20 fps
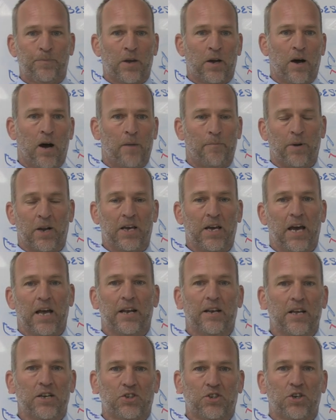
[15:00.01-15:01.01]
But
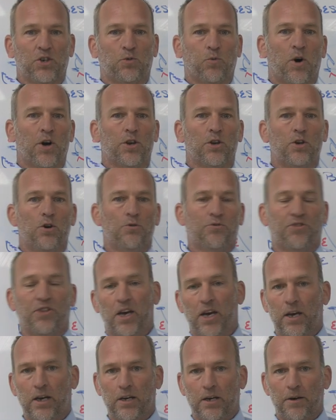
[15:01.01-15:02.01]
again, this is what you
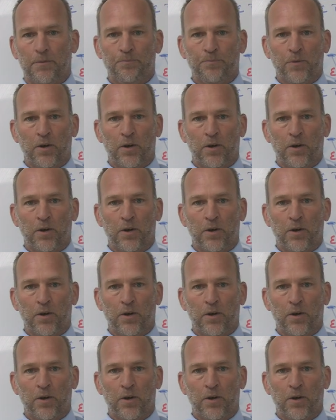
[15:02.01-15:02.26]
think